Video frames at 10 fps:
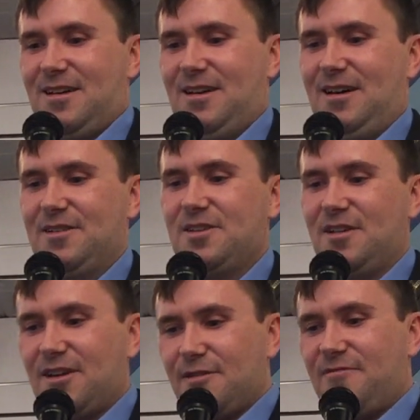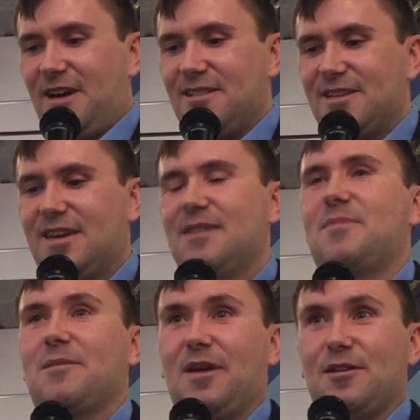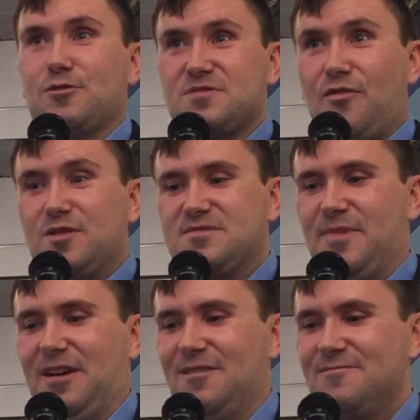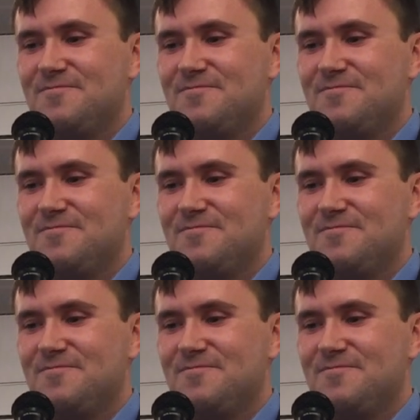uh, until I could finally get my manager's voicemail.